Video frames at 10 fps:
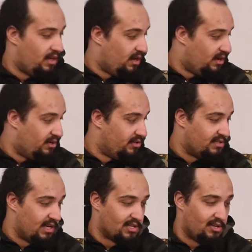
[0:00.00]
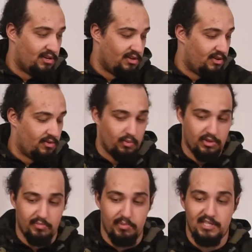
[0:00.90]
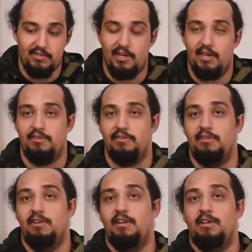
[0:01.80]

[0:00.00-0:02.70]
and it's actually, with the base together,